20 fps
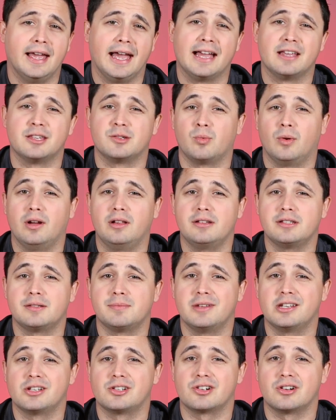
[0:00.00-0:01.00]
as well as
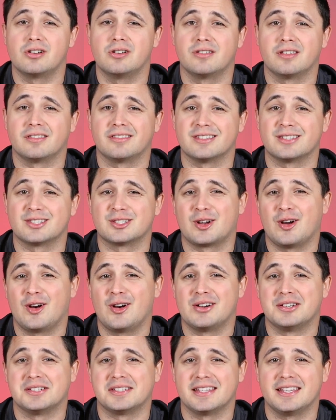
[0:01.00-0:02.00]
make sure that the
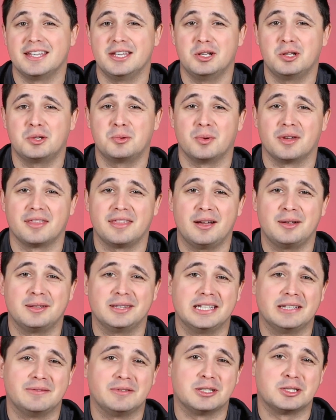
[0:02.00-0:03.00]
scar is healed without
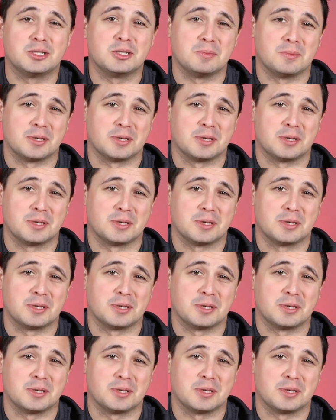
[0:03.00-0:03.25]
leaving too